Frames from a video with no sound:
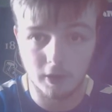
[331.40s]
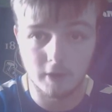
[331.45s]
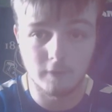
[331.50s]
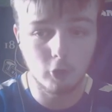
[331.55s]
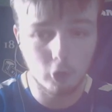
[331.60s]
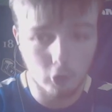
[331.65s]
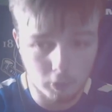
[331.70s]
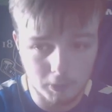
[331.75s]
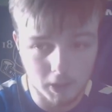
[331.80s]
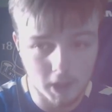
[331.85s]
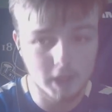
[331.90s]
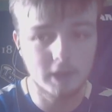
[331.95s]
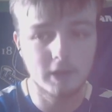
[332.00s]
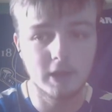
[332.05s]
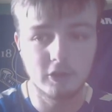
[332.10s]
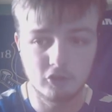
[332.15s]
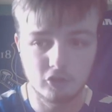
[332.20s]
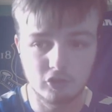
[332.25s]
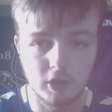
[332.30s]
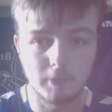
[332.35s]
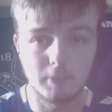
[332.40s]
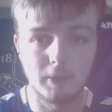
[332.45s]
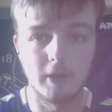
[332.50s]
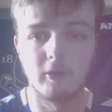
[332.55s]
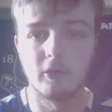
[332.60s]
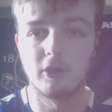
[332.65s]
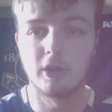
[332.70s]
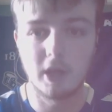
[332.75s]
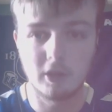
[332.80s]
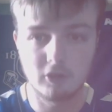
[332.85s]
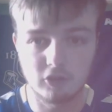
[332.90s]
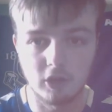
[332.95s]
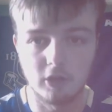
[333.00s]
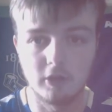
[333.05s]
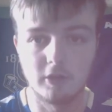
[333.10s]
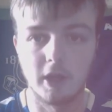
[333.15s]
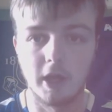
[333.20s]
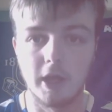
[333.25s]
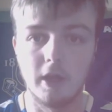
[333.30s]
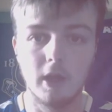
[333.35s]
They've all made this trip here on their
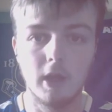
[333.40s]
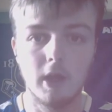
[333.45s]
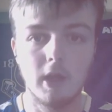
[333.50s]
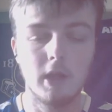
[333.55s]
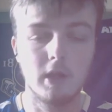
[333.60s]
Sunday,